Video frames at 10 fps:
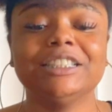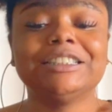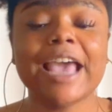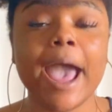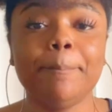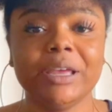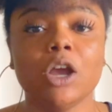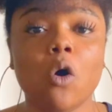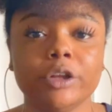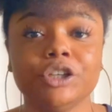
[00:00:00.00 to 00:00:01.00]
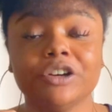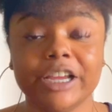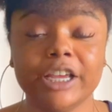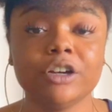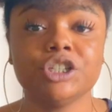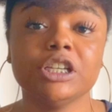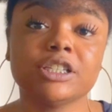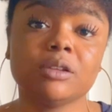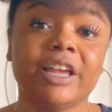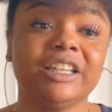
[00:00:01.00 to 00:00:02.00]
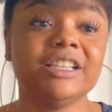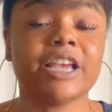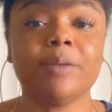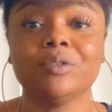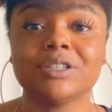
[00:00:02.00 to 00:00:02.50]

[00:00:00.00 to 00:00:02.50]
tapping on your energy so that he's able